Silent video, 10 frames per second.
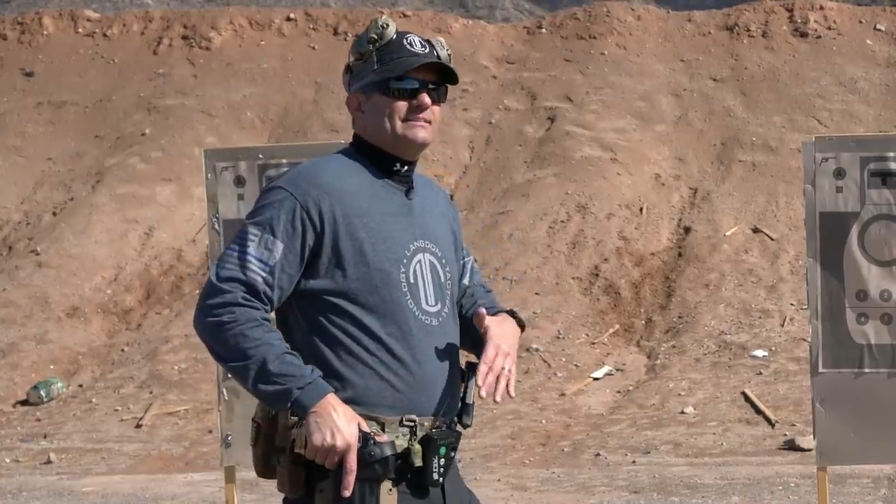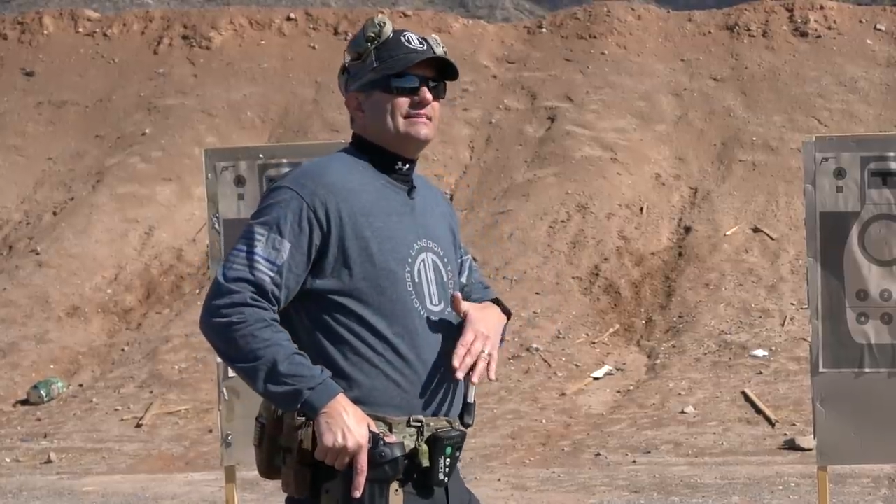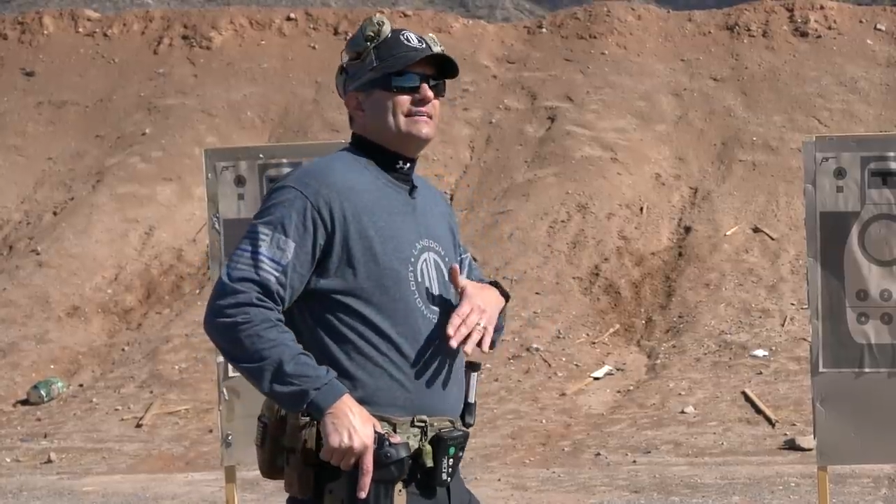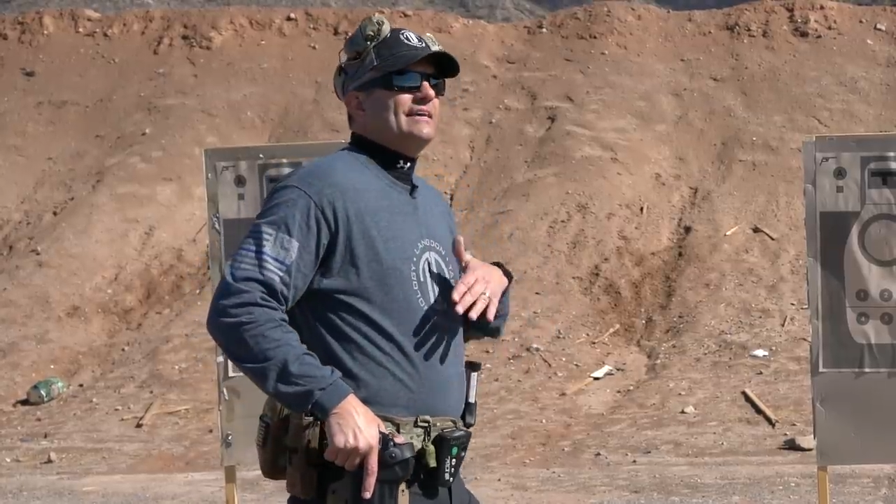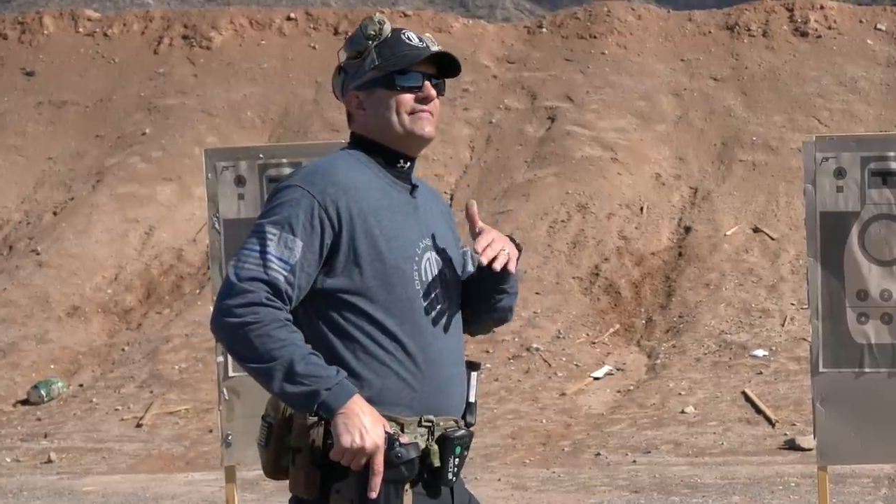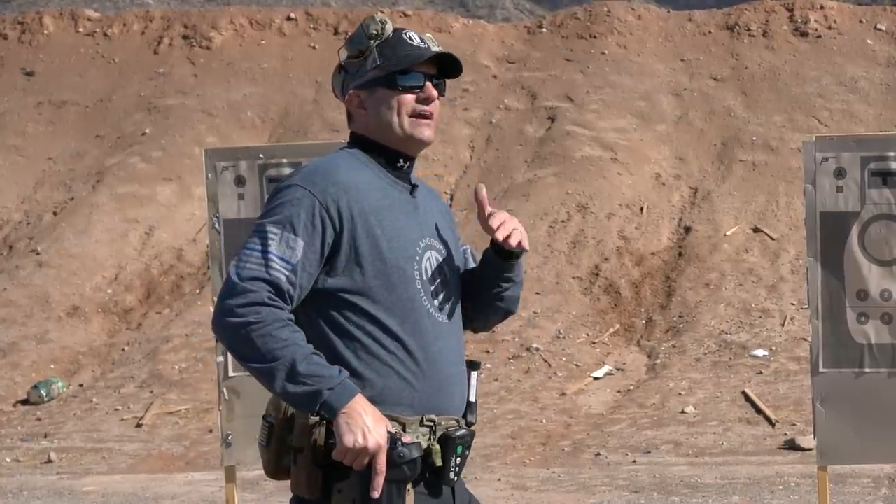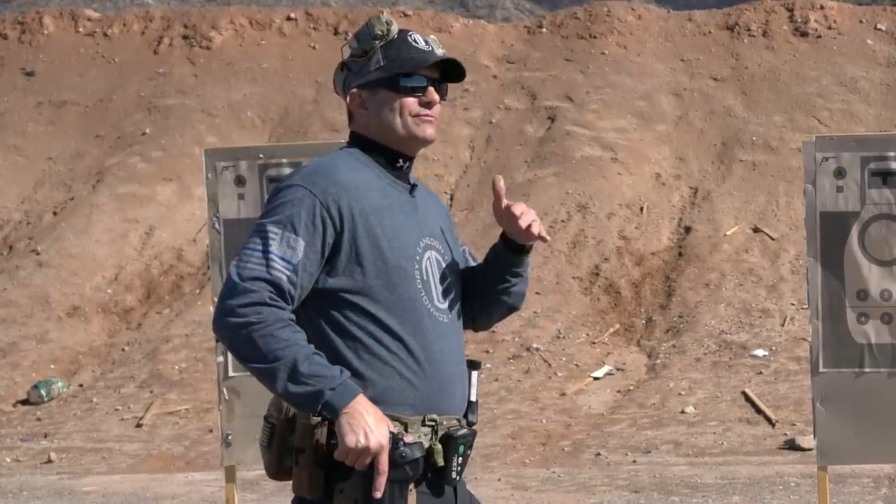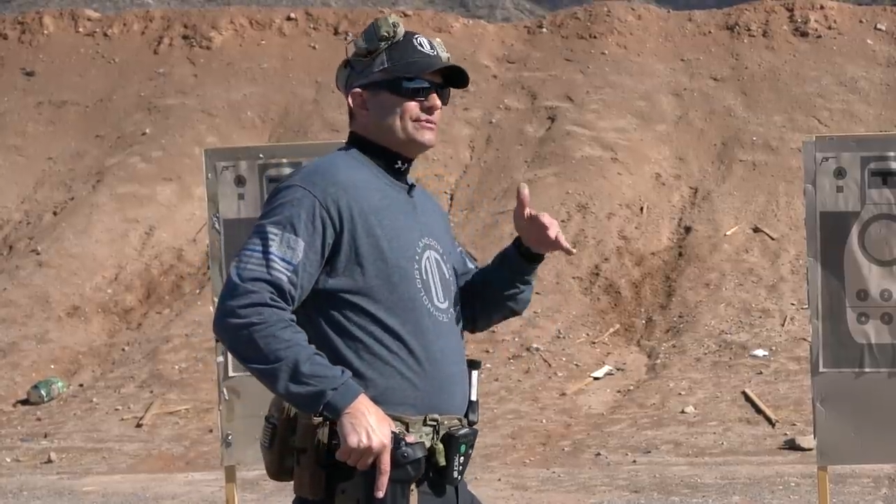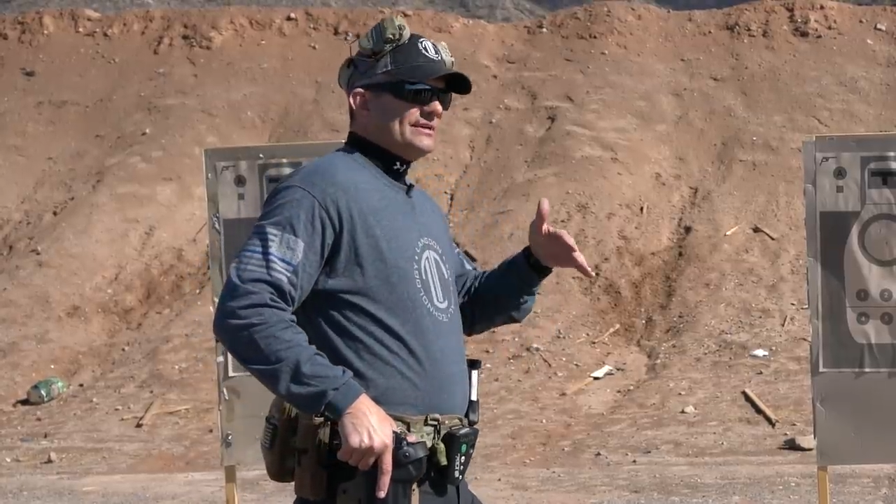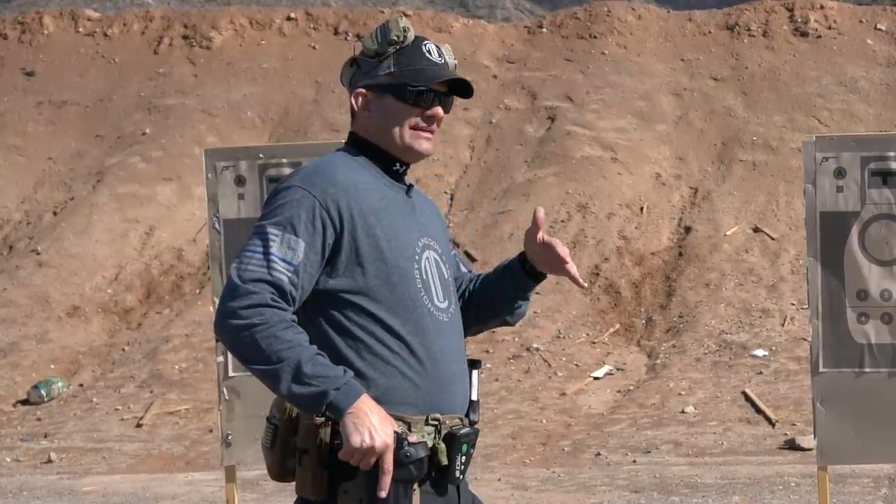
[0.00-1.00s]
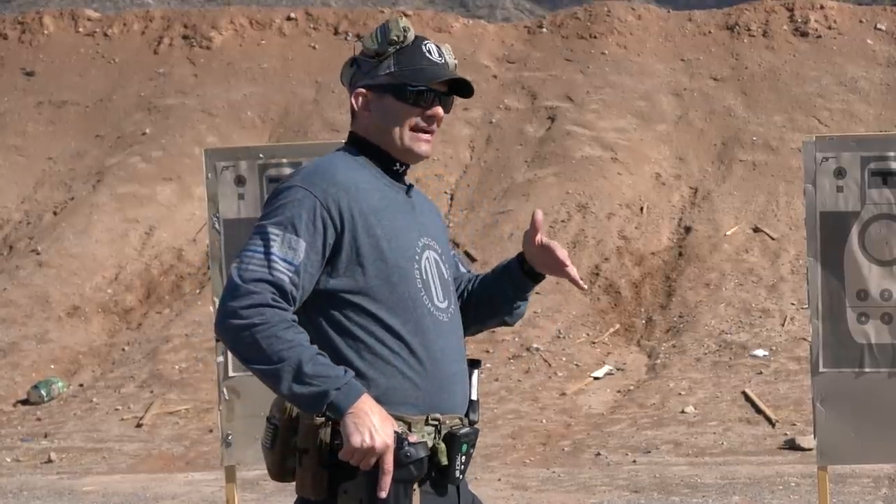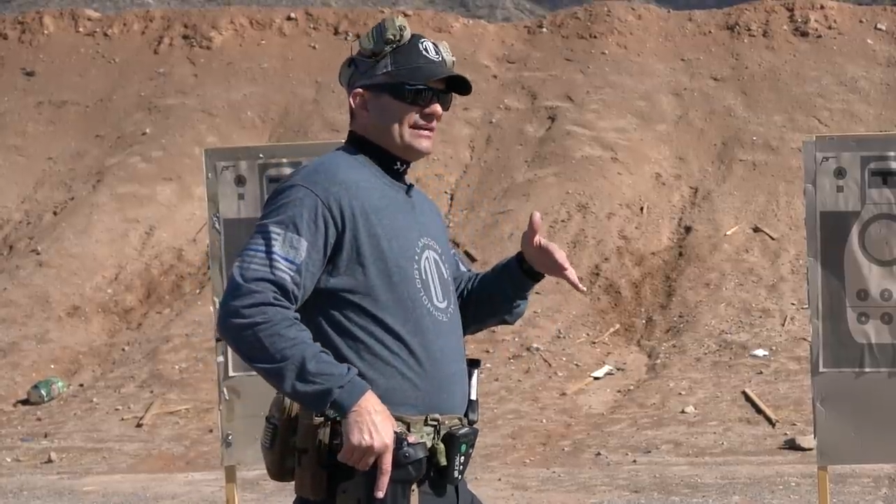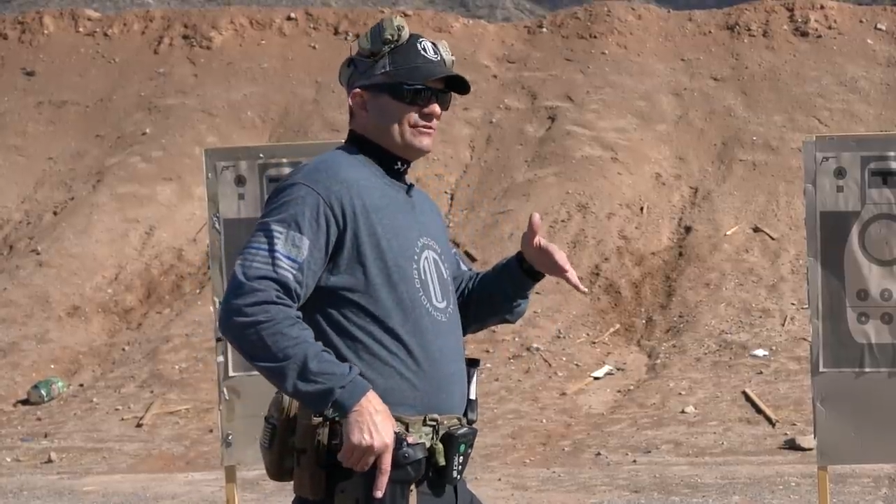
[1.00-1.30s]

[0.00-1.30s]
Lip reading: to get that really high